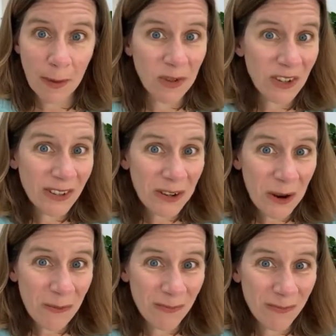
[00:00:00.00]
I'm just a
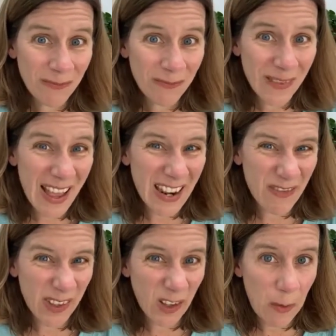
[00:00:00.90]
no. And it
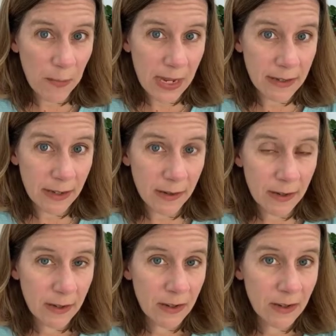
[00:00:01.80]
felt amazing.
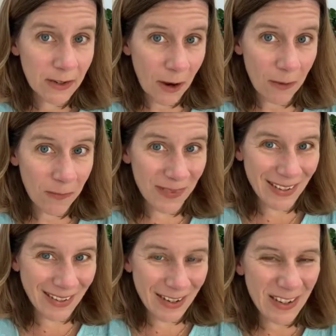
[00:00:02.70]
So
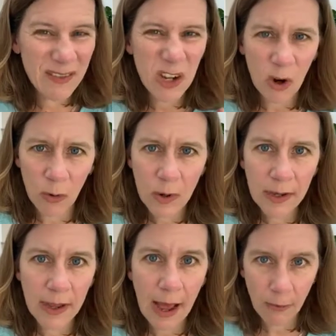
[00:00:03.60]
go
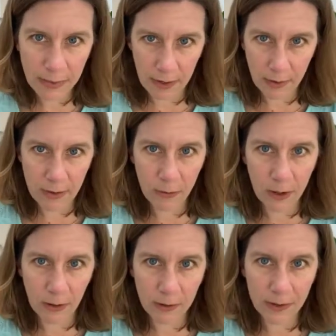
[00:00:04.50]
out there in the
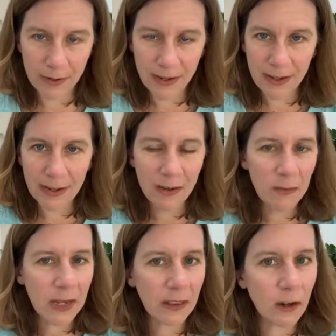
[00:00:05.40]
world,
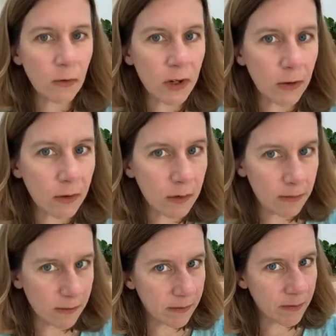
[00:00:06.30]
be a little rude,
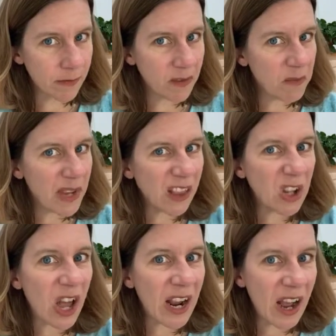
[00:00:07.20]
be a
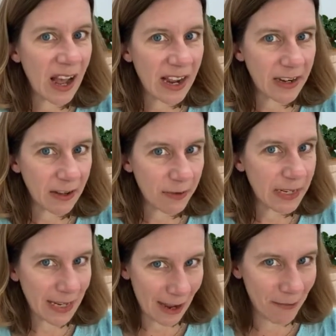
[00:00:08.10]
little unkind
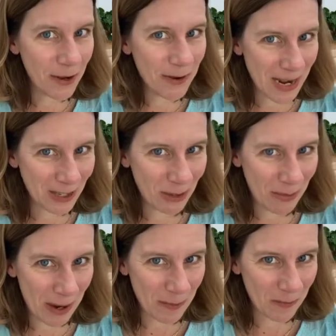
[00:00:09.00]
if you need to
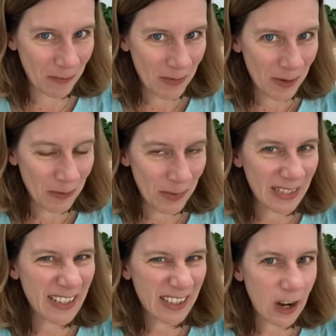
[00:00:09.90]
be,
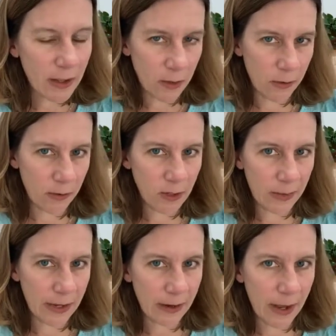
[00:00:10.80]
because it's not you who's
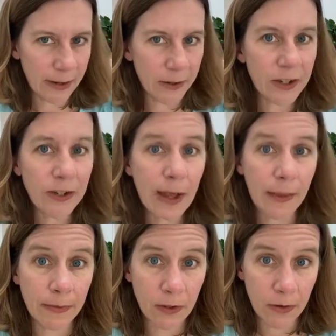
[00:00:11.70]
being unkind. You're just
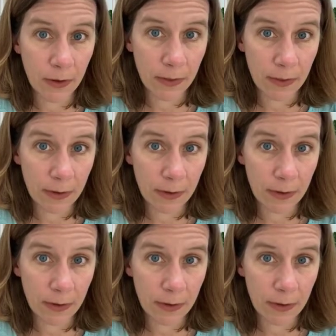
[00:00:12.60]
telling the truth.